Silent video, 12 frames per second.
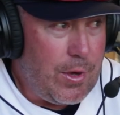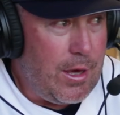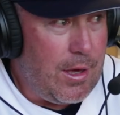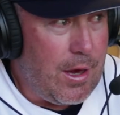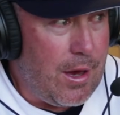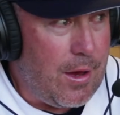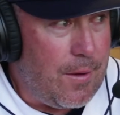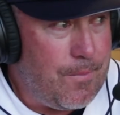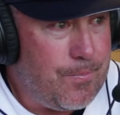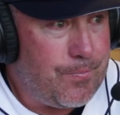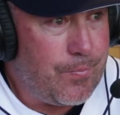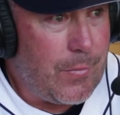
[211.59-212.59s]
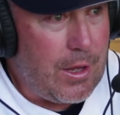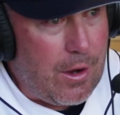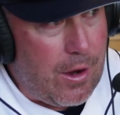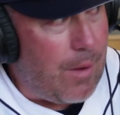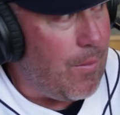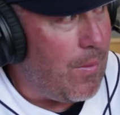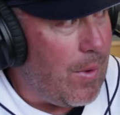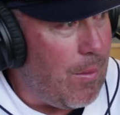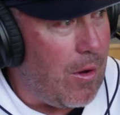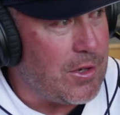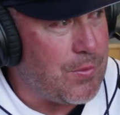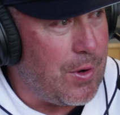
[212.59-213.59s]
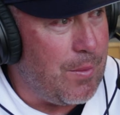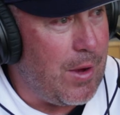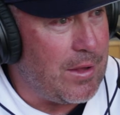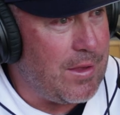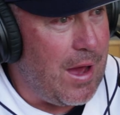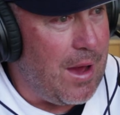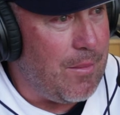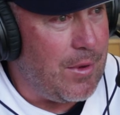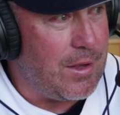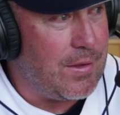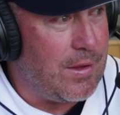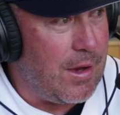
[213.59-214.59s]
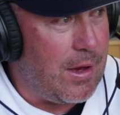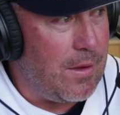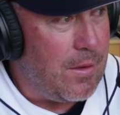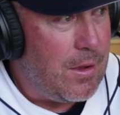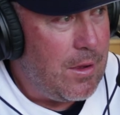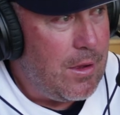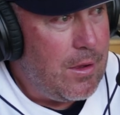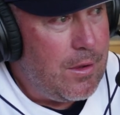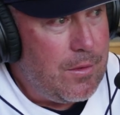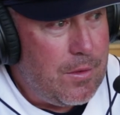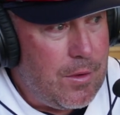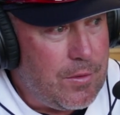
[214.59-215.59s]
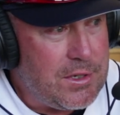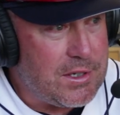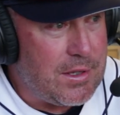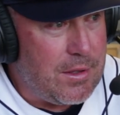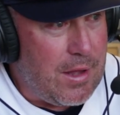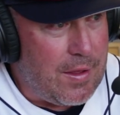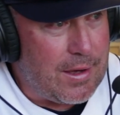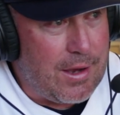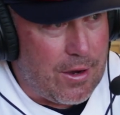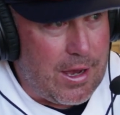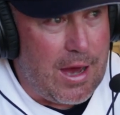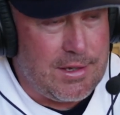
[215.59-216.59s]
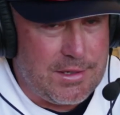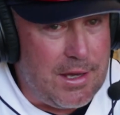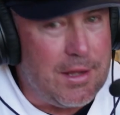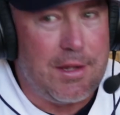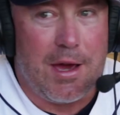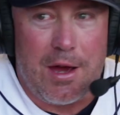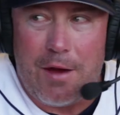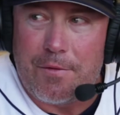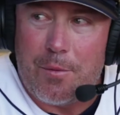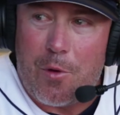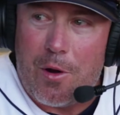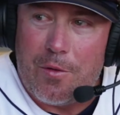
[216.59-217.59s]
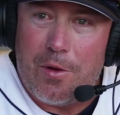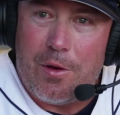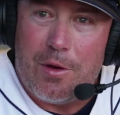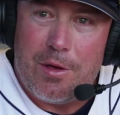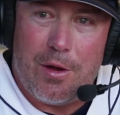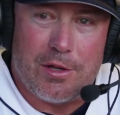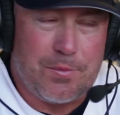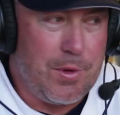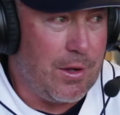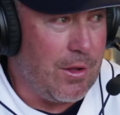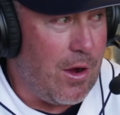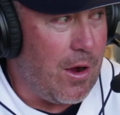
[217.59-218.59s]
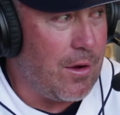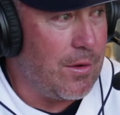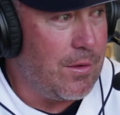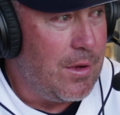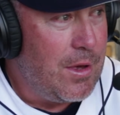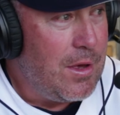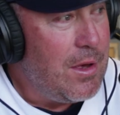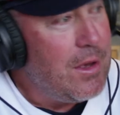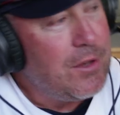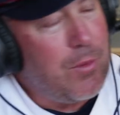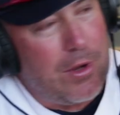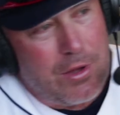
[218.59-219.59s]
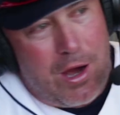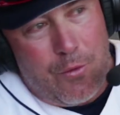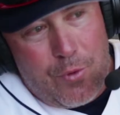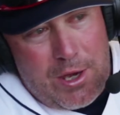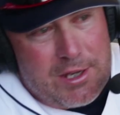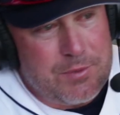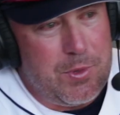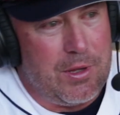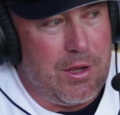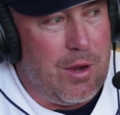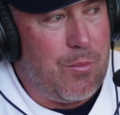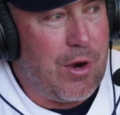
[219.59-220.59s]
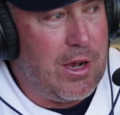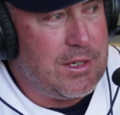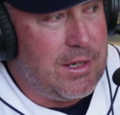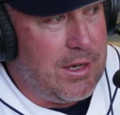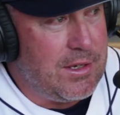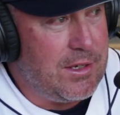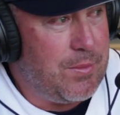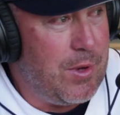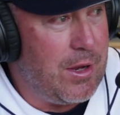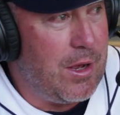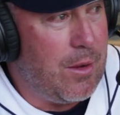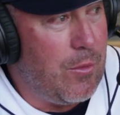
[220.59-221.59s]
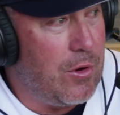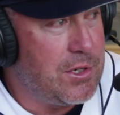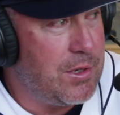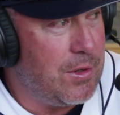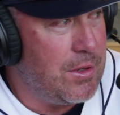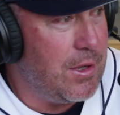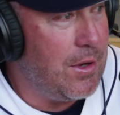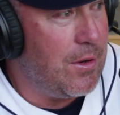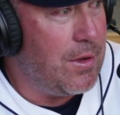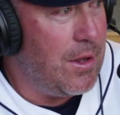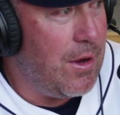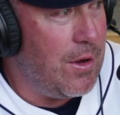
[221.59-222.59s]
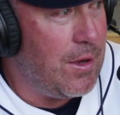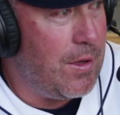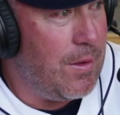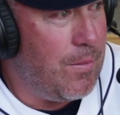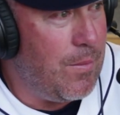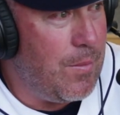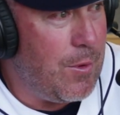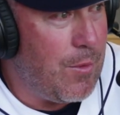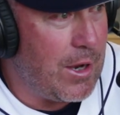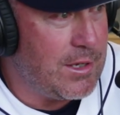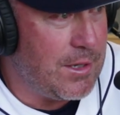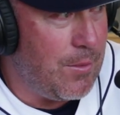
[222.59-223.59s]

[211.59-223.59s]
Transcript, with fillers: We uh, you know I'm I'm always worried about that, but uh, just I think our guys need a day off tomorrow though. You know, it's been a long been a long week. It's been a long process. It's been an emotional deal. You know, you, you, you bring